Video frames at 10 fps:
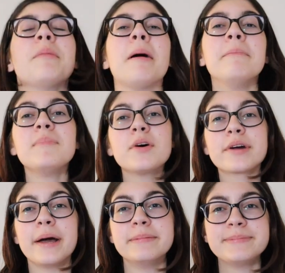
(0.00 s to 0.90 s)
I'm not.
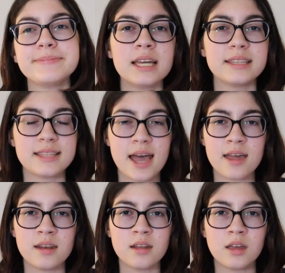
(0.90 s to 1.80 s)
Okay.
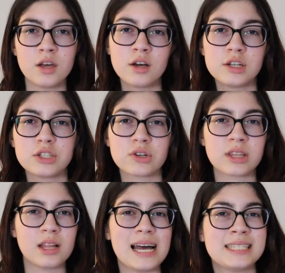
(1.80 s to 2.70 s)
Then during
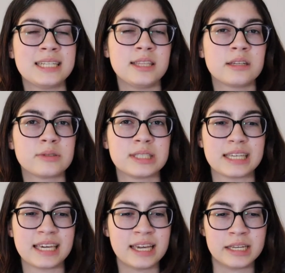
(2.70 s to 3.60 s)
the last scene there was the
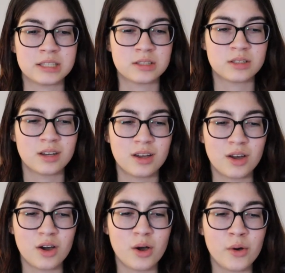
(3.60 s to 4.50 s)
kiss,
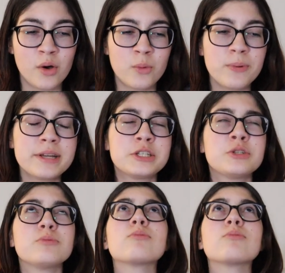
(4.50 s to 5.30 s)
which